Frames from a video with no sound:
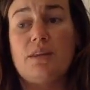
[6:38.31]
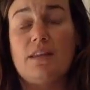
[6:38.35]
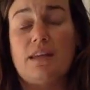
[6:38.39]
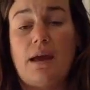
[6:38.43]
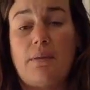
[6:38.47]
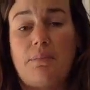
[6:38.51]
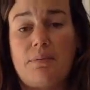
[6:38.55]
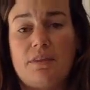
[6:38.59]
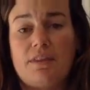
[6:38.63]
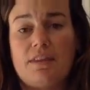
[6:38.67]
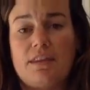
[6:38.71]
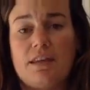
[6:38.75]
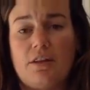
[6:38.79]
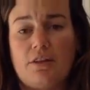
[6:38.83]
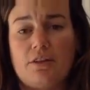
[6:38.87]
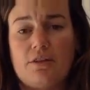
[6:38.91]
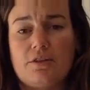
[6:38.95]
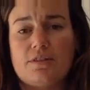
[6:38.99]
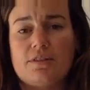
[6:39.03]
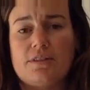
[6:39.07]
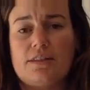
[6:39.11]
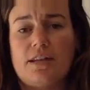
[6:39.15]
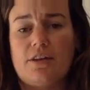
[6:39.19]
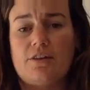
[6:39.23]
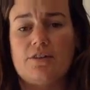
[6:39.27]
the epithelial
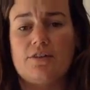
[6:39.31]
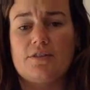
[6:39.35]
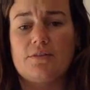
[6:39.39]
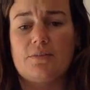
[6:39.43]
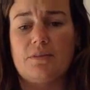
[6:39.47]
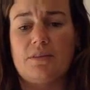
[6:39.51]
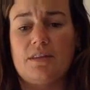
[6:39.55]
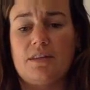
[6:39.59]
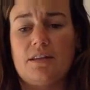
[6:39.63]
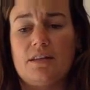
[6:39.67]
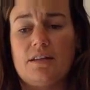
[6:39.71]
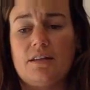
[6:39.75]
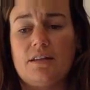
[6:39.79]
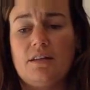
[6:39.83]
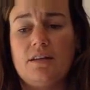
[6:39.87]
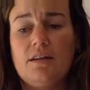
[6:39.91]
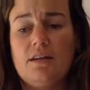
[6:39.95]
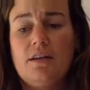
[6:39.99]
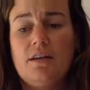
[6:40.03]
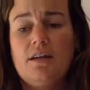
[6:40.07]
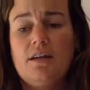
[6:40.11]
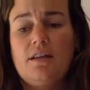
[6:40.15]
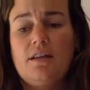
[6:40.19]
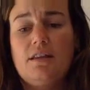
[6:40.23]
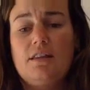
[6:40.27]
cells within
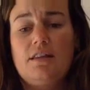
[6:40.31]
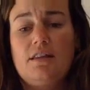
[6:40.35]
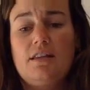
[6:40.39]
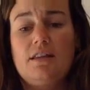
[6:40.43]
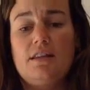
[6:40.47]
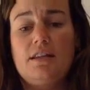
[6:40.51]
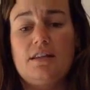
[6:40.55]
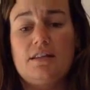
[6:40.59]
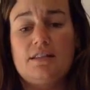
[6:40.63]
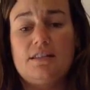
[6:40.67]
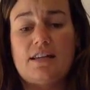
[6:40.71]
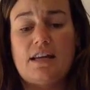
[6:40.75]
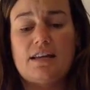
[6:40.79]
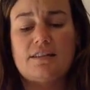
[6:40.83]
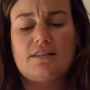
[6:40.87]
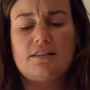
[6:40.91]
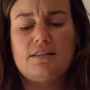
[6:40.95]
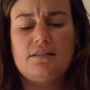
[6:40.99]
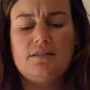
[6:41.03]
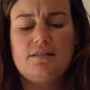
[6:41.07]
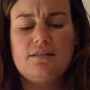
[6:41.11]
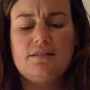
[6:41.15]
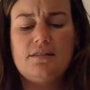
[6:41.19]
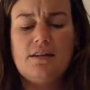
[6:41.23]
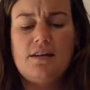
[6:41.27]
the
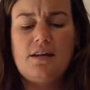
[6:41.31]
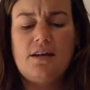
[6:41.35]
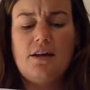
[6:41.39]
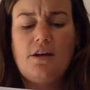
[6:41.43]
intestines.